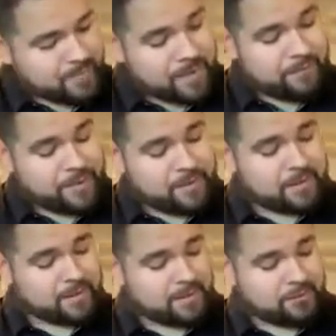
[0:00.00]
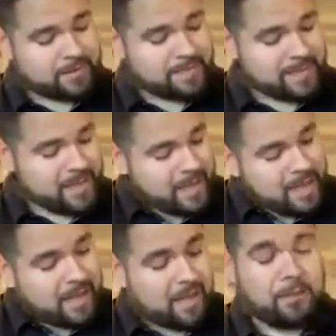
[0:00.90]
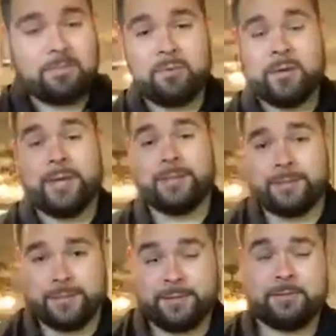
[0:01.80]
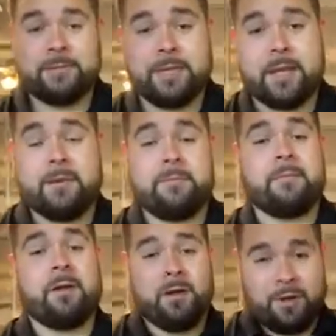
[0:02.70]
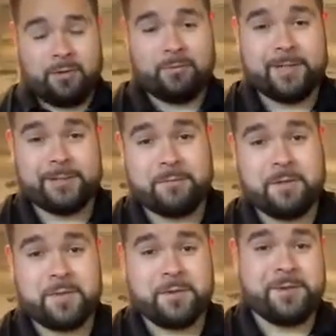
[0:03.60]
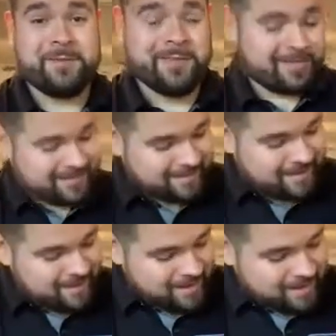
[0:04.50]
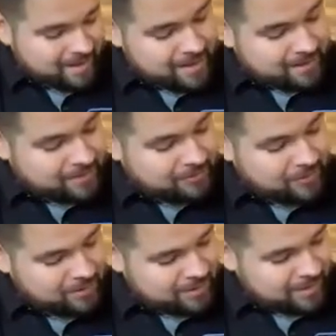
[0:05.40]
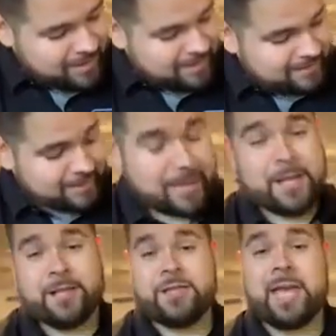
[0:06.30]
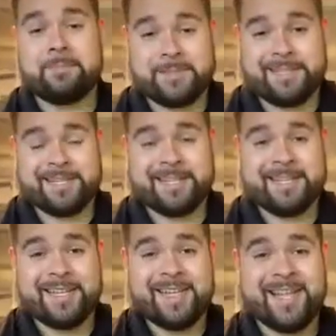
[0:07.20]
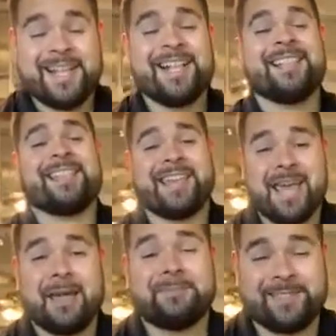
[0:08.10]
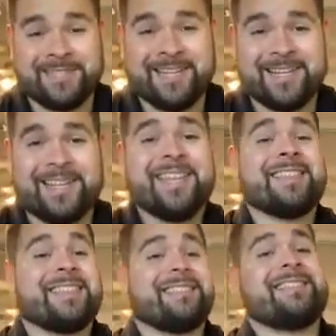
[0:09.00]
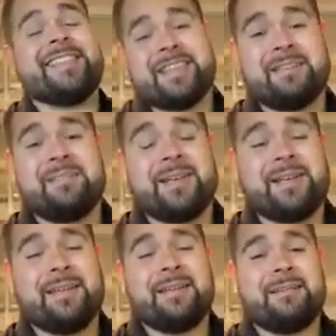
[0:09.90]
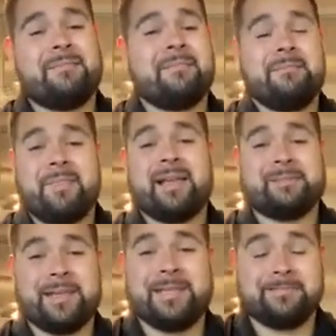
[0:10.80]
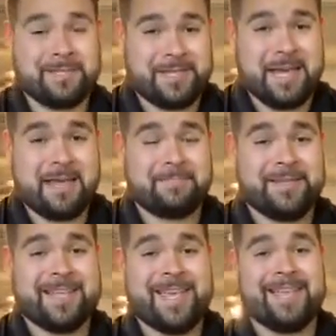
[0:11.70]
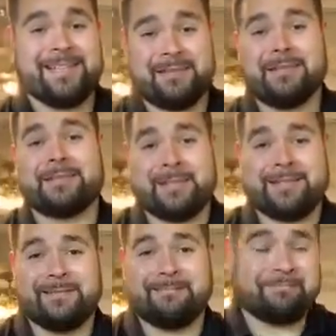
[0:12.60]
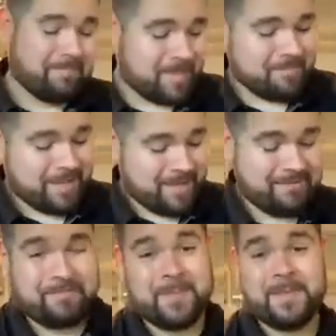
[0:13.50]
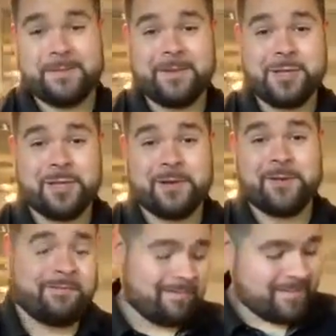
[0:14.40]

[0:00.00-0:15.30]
If you look closely, I'll point to that are the reason why I'm showing you this. Sriracha has chapstick. Chapstick. Just thinking about it makes my lips chapped and spicy, but to each their own.